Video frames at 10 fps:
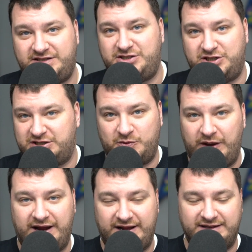just the
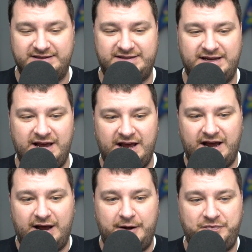way it is.
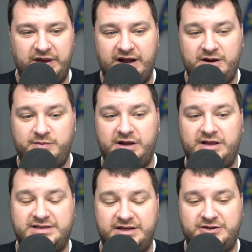And anybody
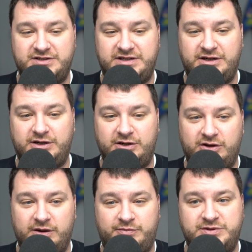that's interested could
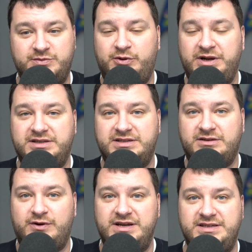look up some pretty
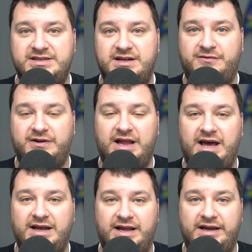crazy stuff
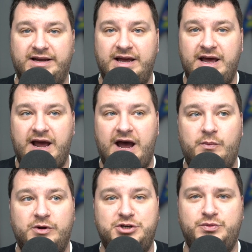online, like how
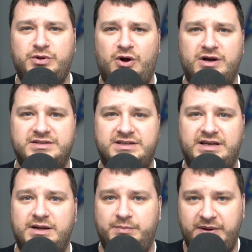much it would cost to
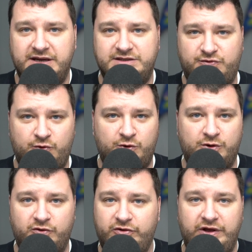get a PS4
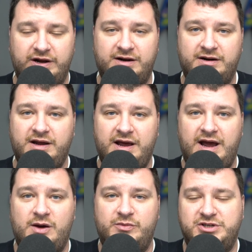over there,
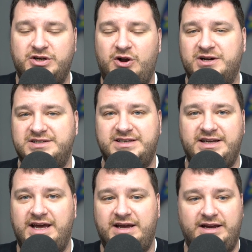how much it costs to
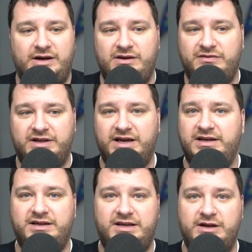get, you know, even like a
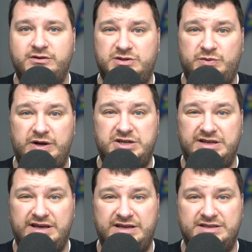Nintendo Switch, I
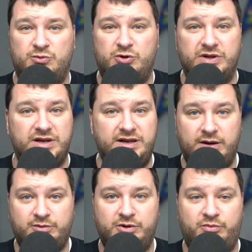think is more than
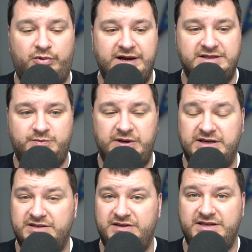double the price
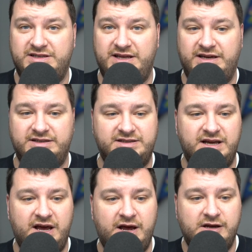because of these things.
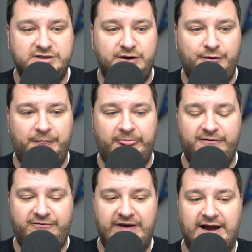So
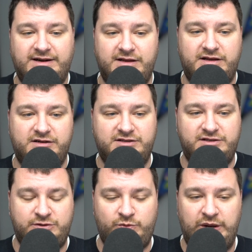the fact that there's a
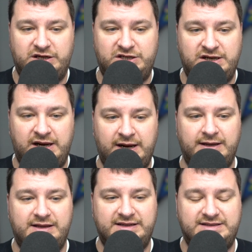Switch
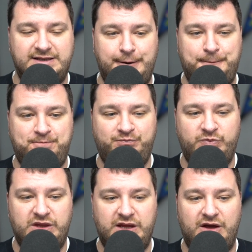that's
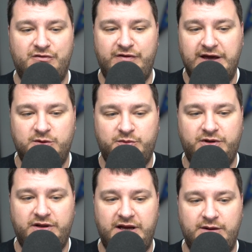
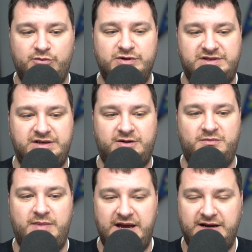available in Brazil,
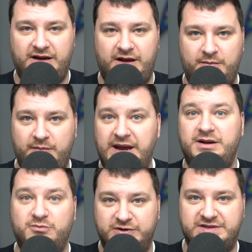made
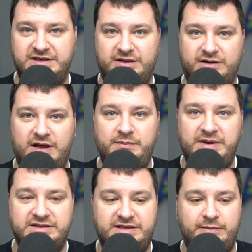in Brazil, that
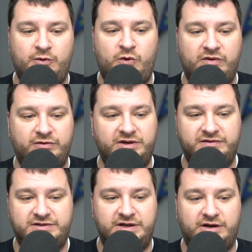means that whoever
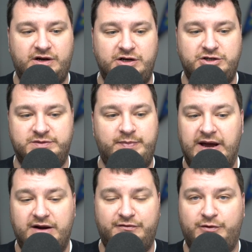lives there could just
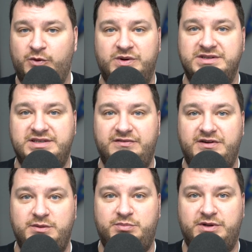buy it for the
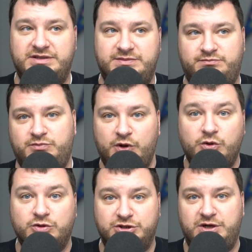$170 plus
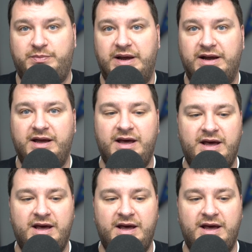local shipping,